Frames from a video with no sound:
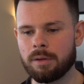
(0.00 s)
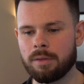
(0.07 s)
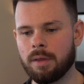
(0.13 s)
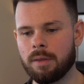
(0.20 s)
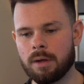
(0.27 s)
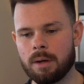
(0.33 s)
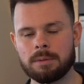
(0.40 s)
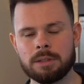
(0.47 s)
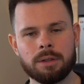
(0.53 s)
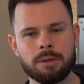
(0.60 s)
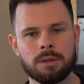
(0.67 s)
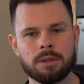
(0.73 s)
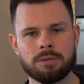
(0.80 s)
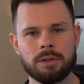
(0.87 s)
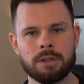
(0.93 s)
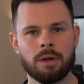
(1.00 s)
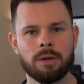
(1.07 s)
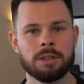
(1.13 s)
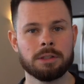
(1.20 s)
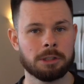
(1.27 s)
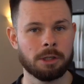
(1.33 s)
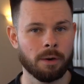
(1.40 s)
that I'm telling you in this video is
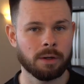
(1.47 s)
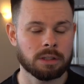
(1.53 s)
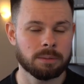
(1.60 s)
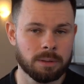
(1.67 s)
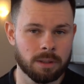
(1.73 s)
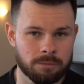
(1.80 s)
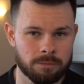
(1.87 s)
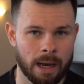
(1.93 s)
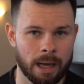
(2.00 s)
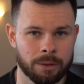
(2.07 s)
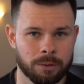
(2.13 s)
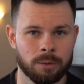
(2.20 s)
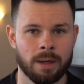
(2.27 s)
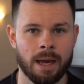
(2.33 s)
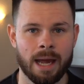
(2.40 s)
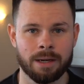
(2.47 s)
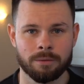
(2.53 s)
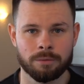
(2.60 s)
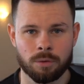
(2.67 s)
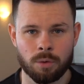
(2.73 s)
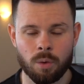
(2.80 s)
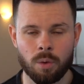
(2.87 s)
going to be of value and of
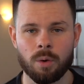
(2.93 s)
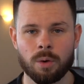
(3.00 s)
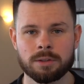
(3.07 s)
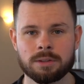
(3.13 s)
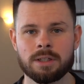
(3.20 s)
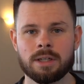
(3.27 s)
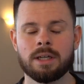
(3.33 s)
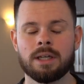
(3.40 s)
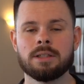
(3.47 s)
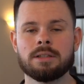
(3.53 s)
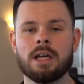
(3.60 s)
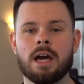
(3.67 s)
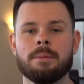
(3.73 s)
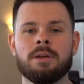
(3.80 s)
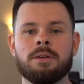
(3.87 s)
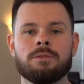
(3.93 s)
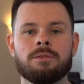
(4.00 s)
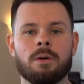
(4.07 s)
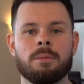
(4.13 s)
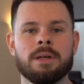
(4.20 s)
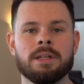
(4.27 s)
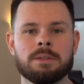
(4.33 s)
course is coming
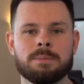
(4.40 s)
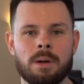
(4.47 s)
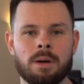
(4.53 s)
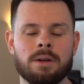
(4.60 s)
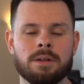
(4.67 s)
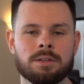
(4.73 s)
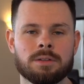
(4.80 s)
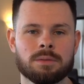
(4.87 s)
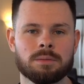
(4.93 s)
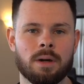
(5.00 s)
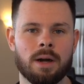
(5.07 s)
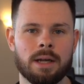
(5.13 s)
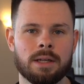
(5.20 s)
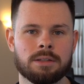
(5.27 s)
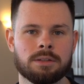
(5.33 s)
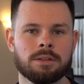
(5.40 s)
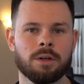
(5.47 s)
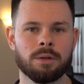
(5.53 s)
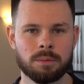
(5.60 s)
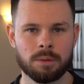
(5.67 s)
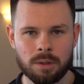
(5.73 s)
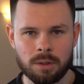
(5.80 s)
from experience, right? So
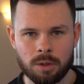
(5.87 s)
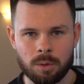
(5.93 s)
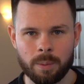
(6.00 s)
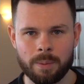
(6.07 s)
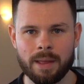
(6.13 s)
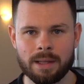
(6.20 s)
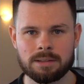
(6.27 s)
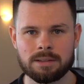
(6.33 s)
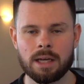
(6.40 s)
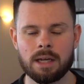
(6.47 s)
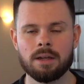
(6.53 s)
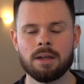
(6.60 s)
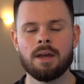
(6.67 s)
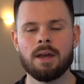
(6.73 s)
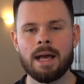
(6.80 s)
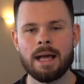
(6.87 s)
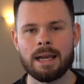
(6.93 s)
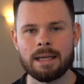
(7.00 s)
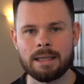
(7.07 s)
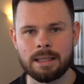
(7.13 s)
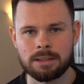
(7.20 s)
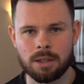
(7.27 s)
with that said,
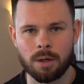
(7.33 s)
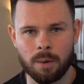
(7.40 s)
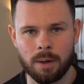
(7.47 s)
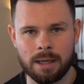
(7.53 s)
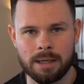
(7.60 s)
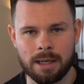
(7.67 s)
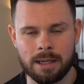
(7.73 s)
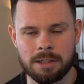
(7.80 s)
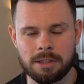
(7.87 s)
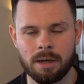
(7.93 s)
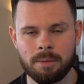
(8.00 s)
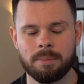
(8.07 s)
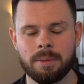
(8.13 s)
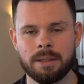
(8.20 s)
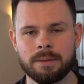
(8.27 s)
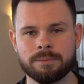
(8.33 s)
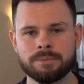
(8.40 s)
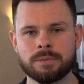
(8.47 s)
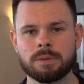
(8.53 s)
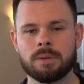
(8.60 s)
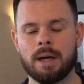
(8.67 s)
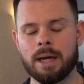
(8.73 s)
let's go ahead and jump in,
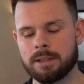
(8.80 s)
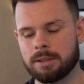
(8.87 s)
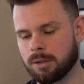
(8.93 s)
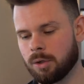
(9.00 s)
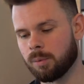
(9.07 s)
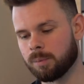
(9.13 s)
right? So